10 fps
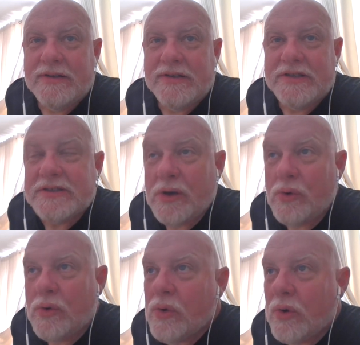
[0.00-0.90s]

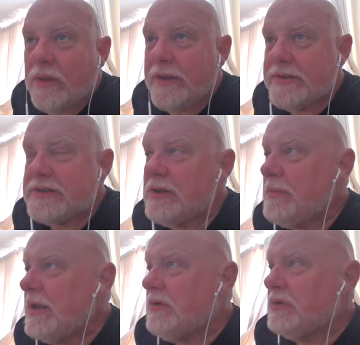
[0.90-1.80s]
so cool. There's so
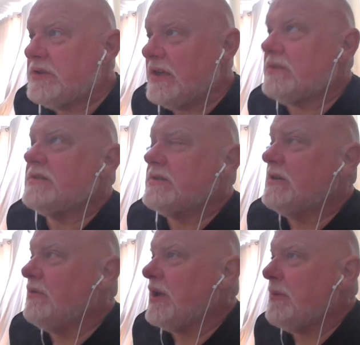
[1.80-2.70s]
many cool challenges
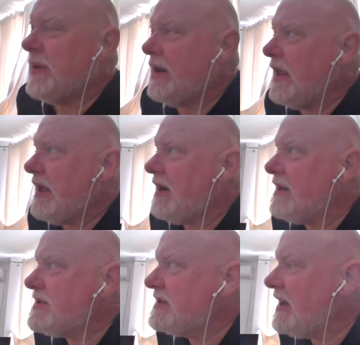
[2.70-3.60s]
going up and, and
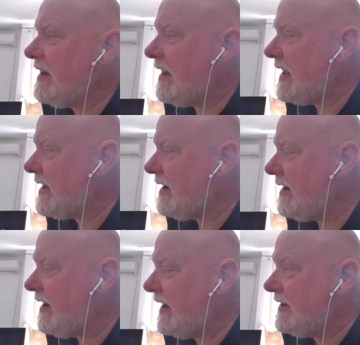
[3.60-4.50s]
it's not like
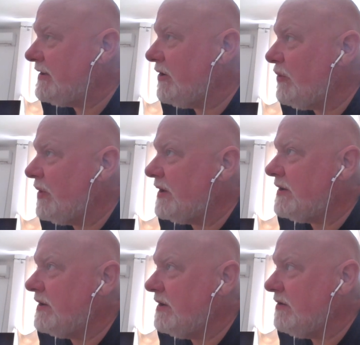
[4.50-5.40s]
I don't want
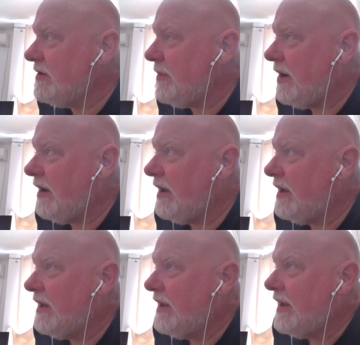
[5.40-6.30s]
to do them all
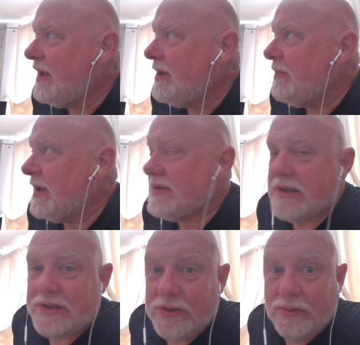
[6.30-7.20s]
because
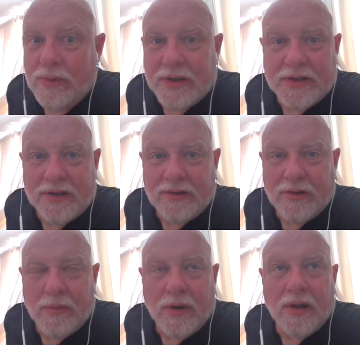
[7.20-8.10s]
I do want to do
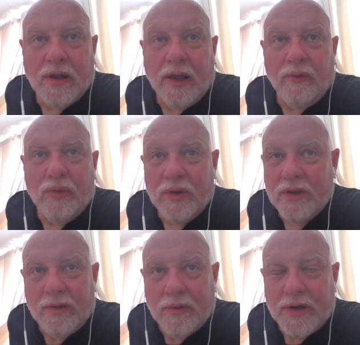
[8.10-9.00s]
them all. I
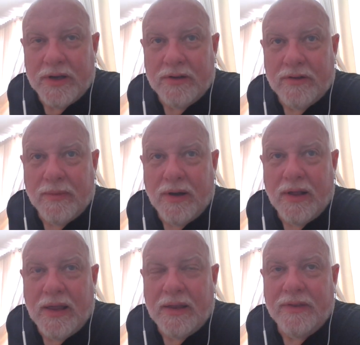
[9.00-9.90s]
really want to do them
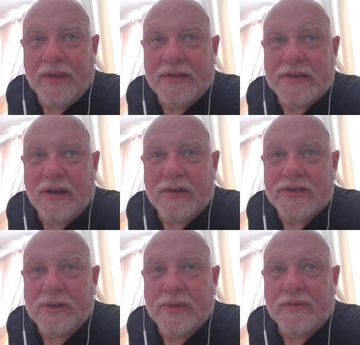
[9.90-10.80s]
all, and they are
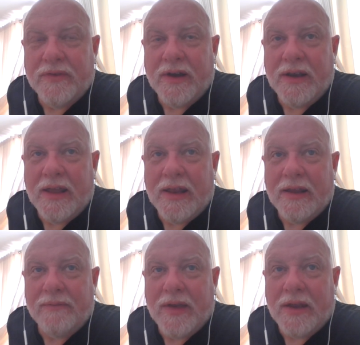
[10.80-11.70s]
so much fun. And
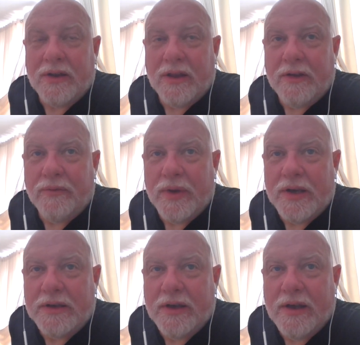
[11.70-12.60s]
I've gotten a lot of
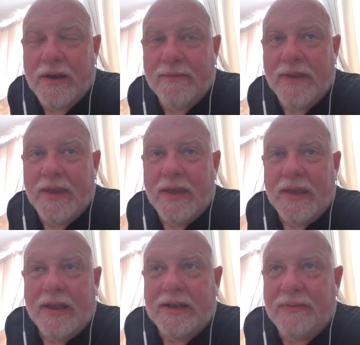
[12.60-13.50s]
reading done
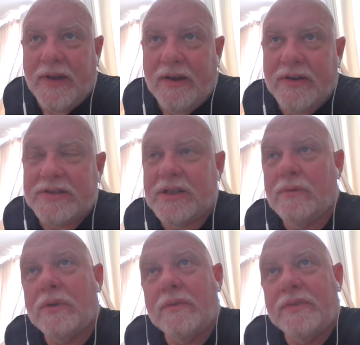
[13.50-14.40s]
in different areas that I
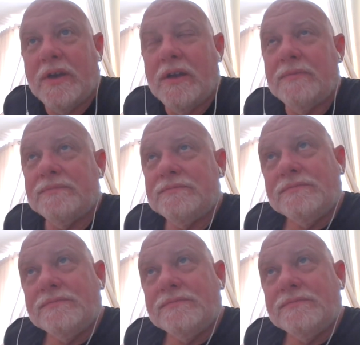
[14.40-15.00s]
wouldn't have done.